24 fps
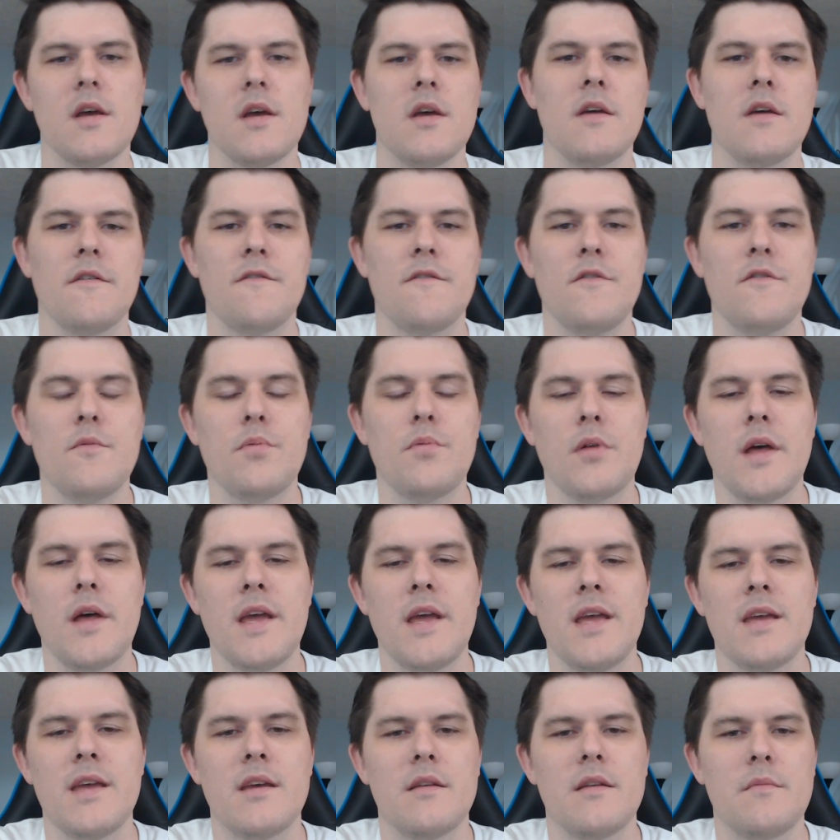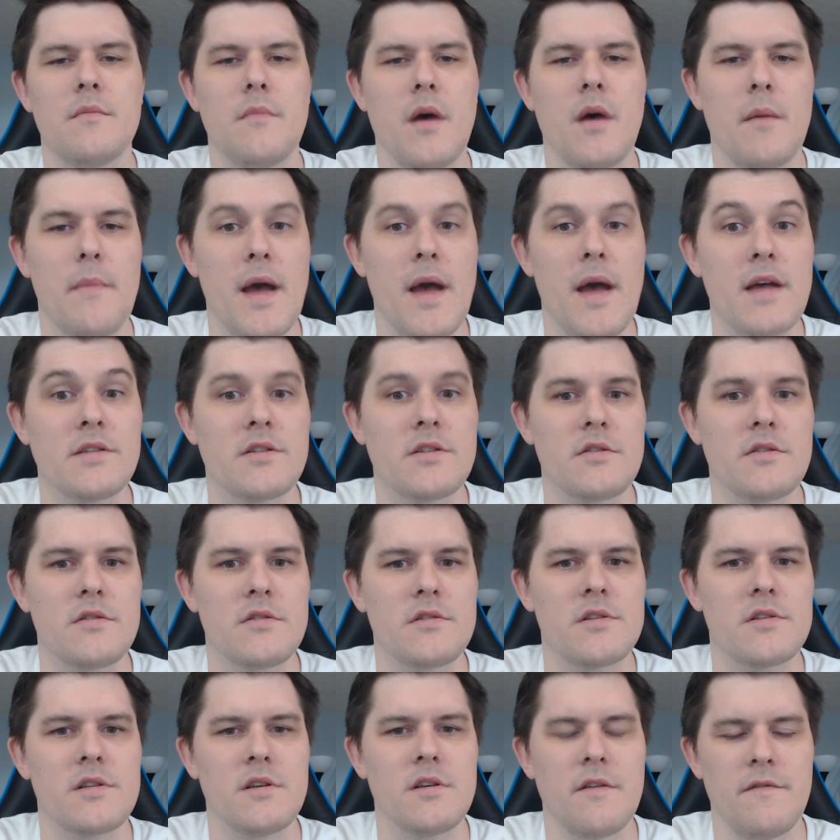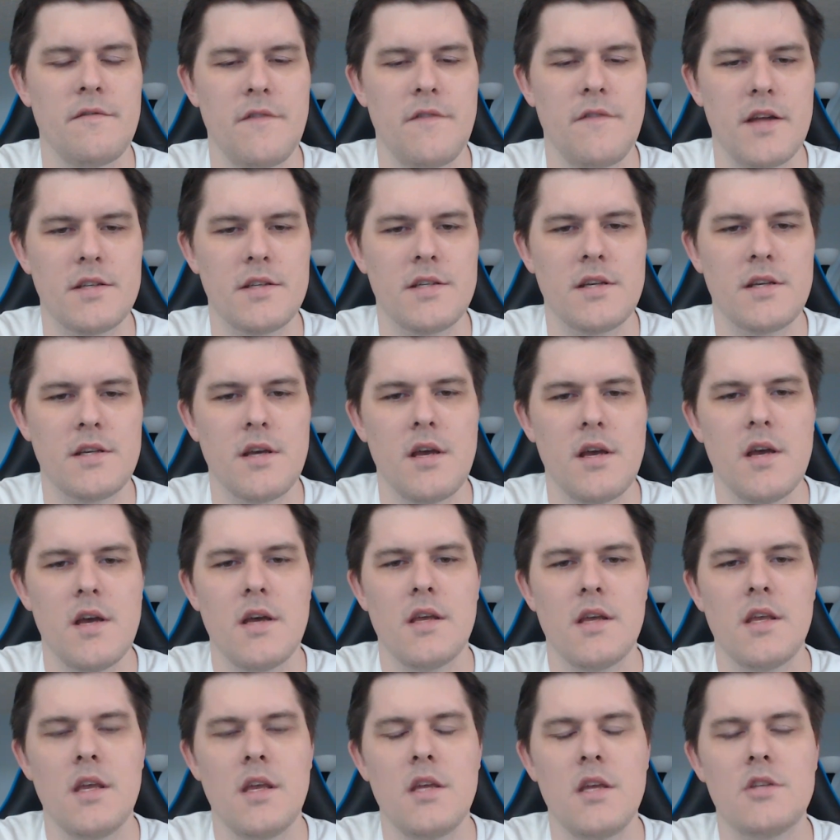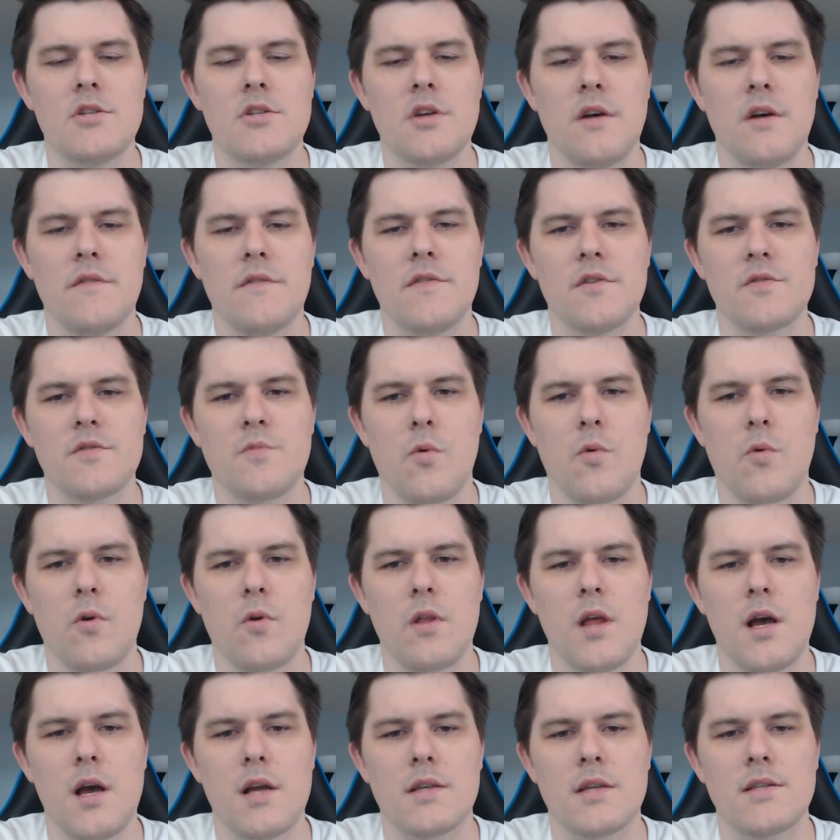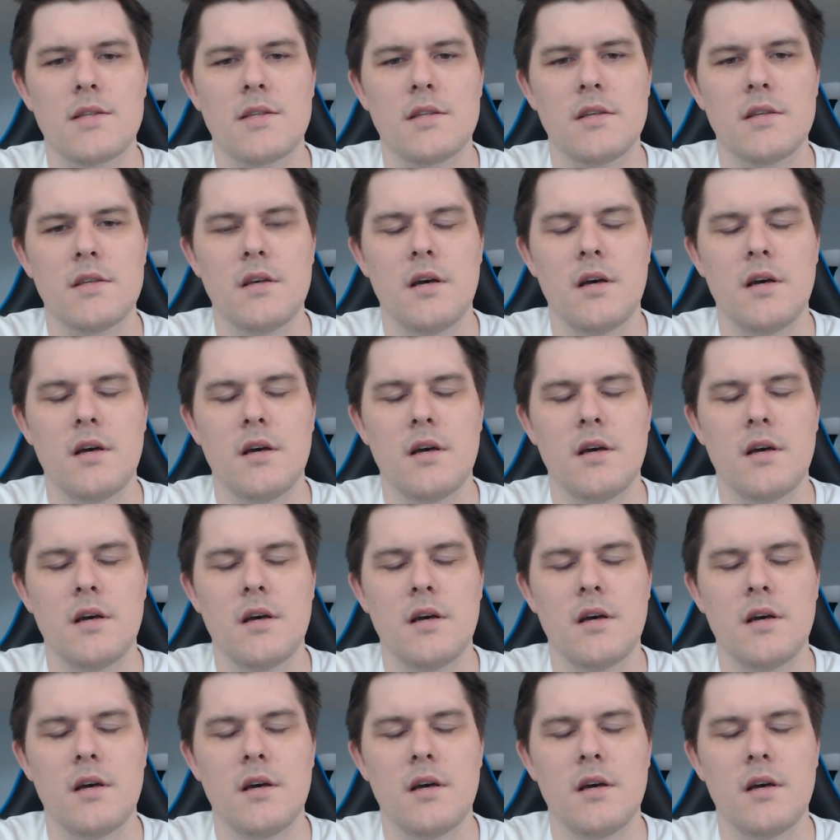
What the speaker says: If you play in a Masters event, each of those warlocks,